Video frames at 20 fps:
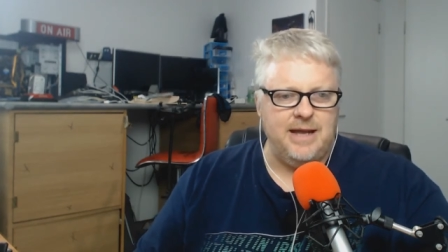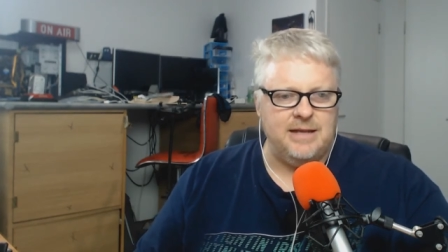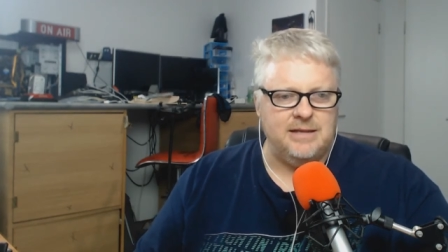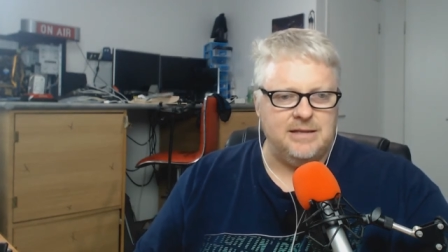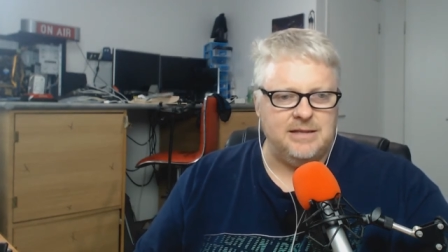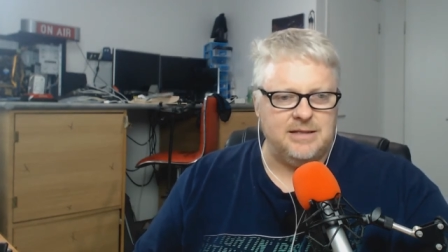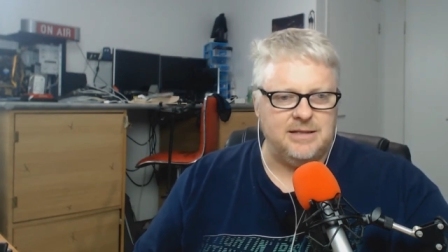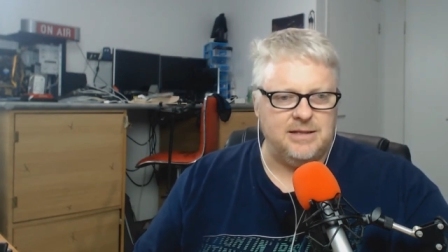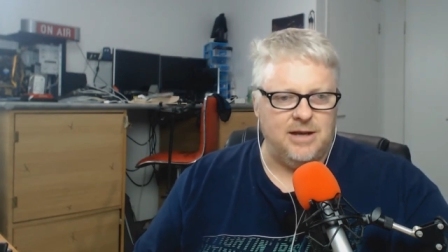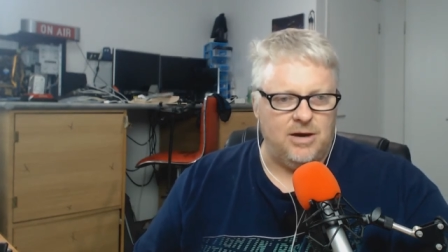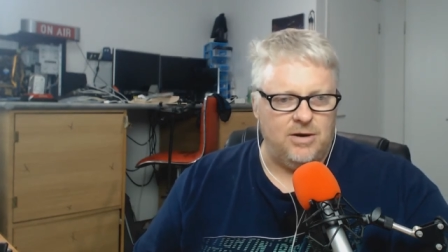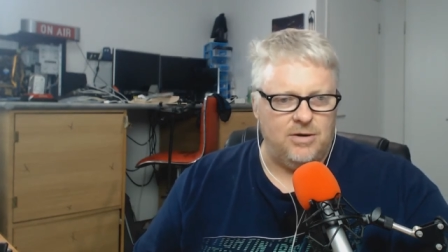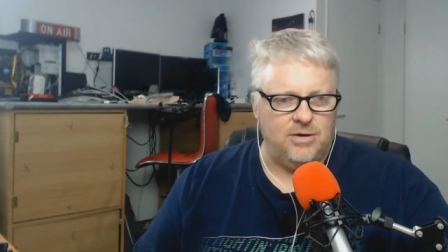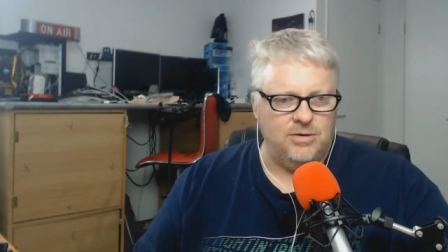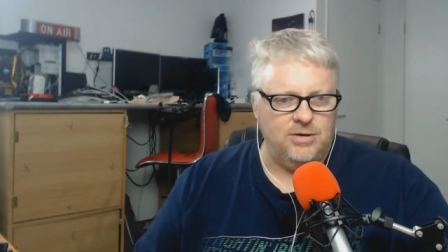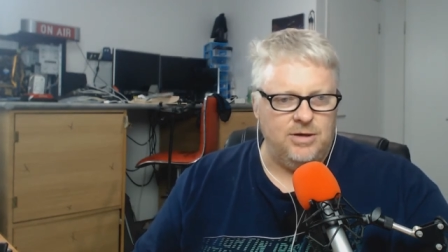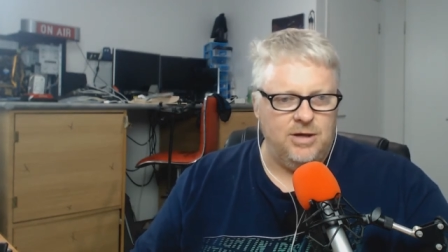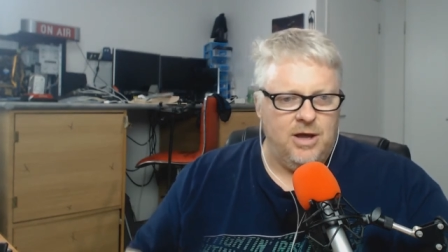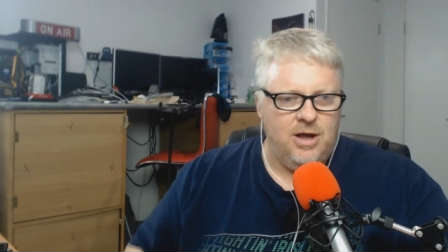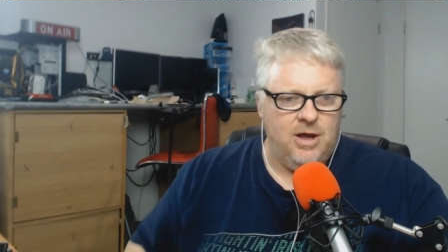and
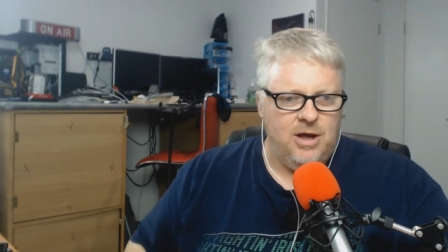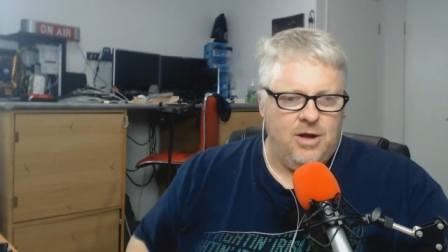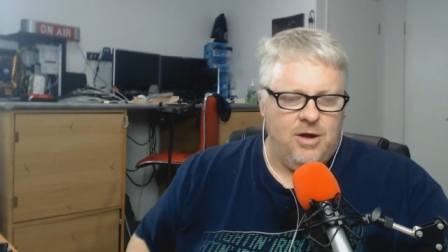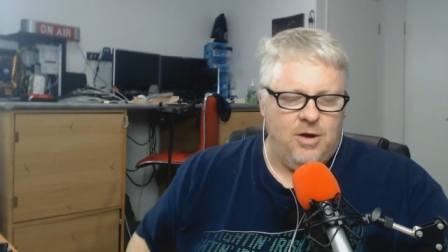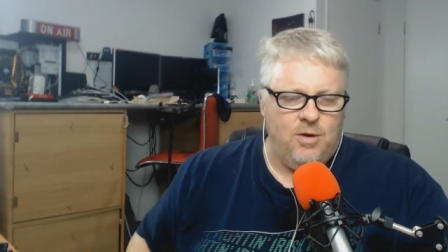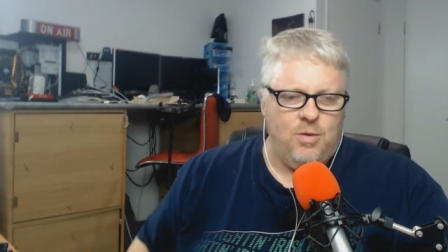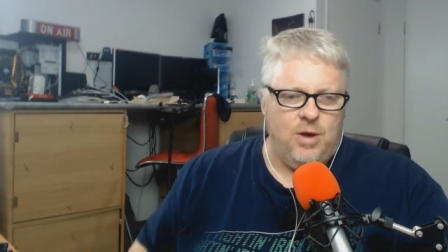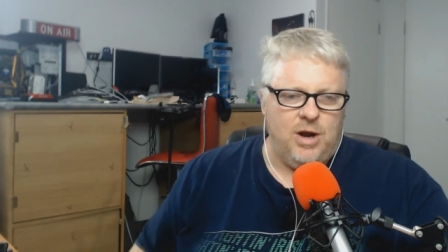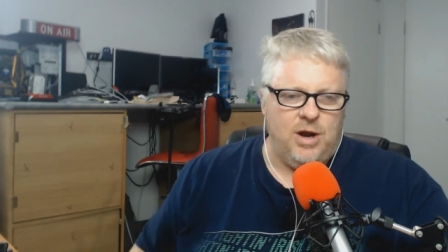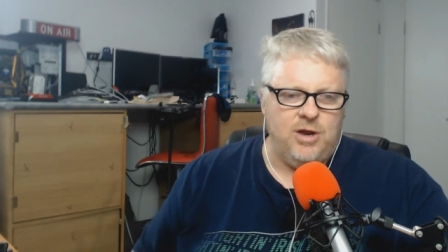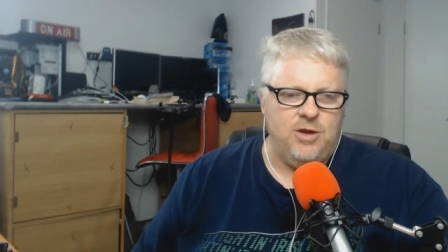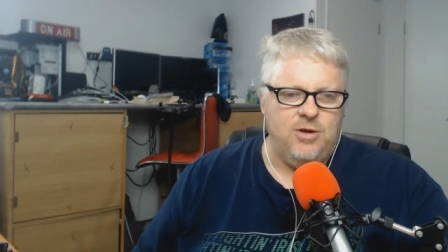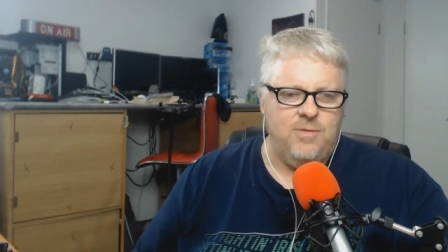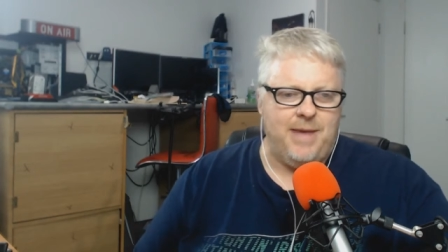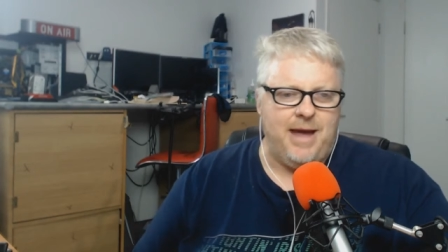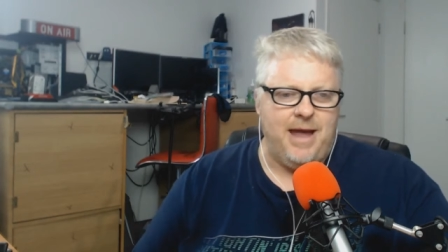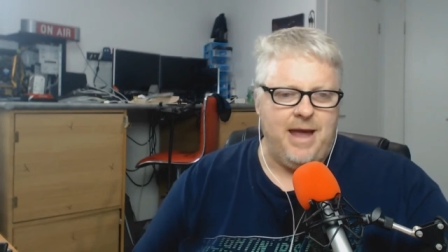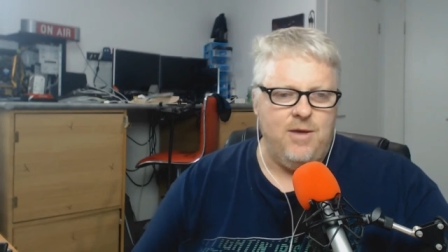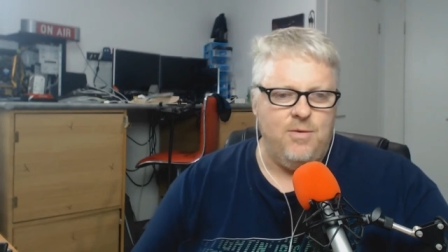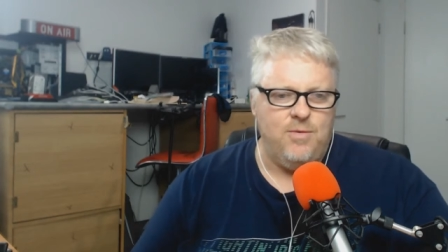sold what you
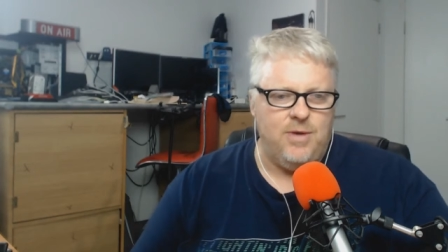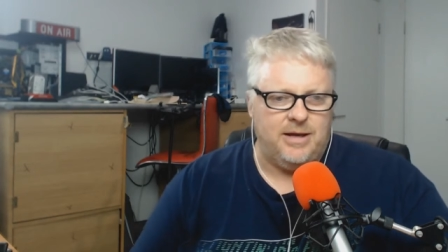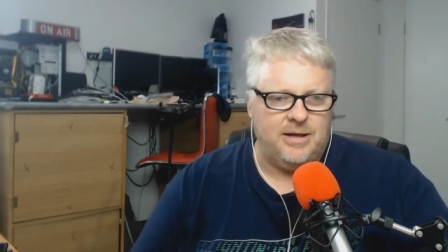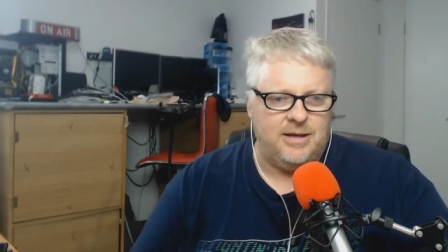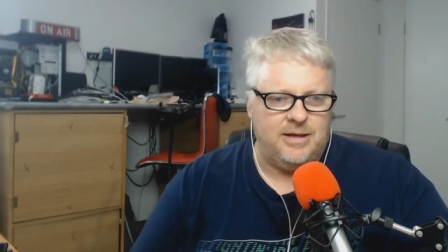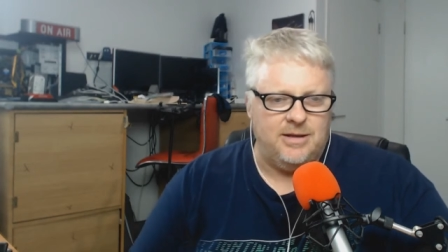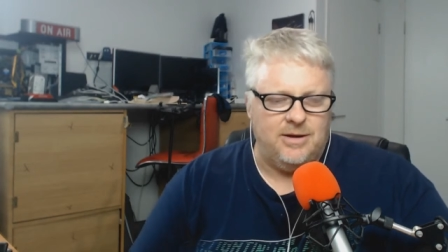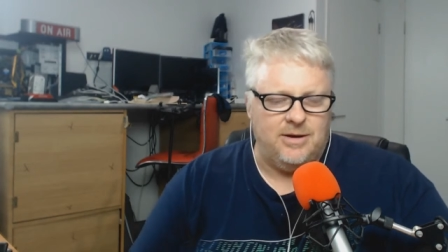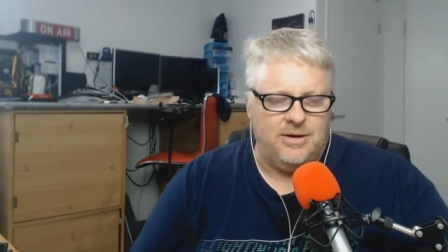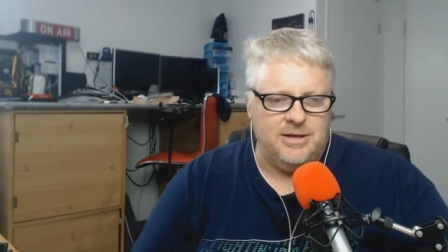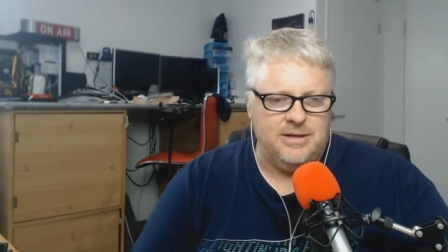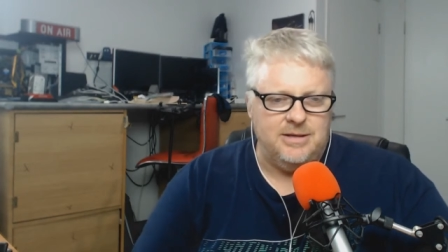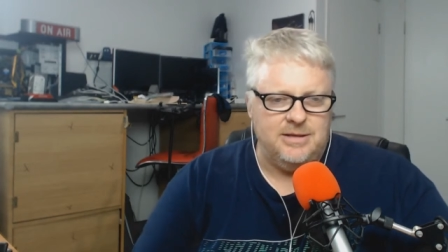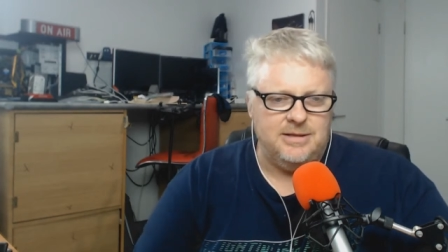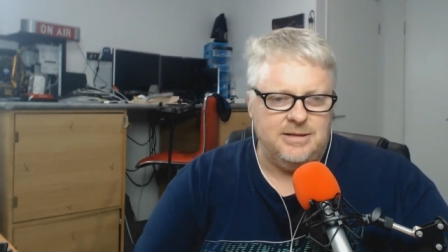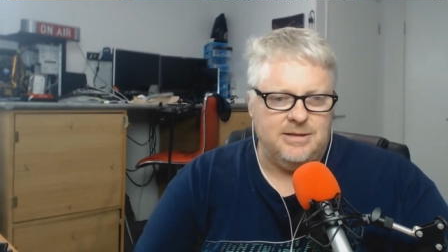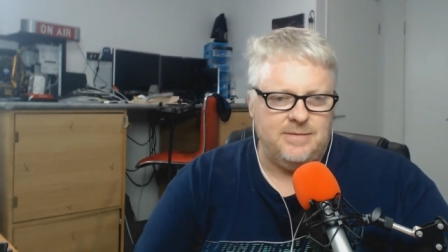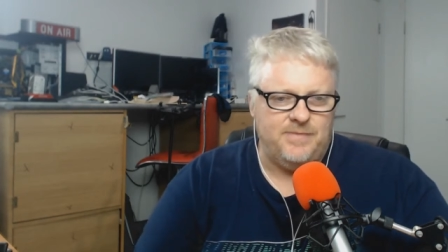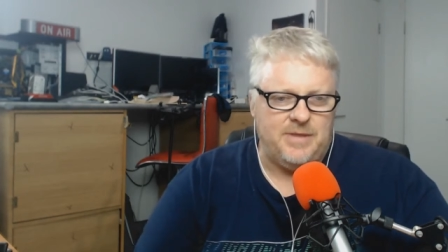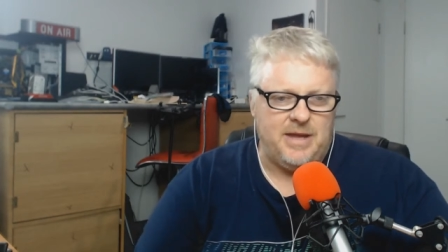may
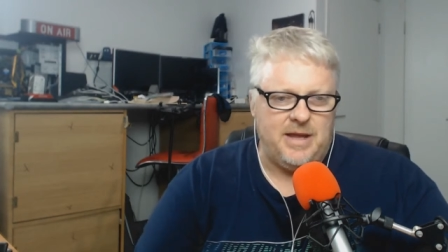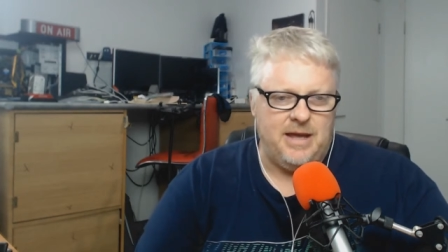recognize,